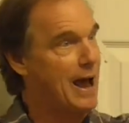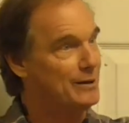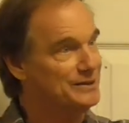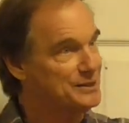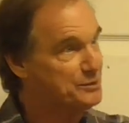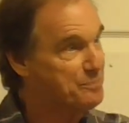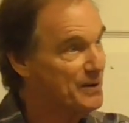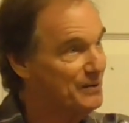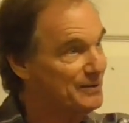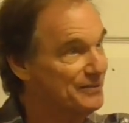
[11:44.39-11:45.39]
out of the
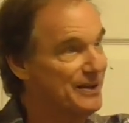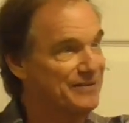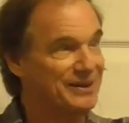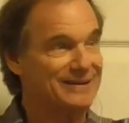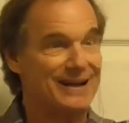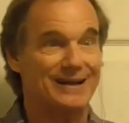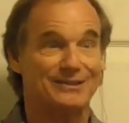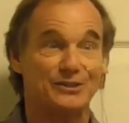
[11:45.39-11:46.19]
spirit of giving thanks.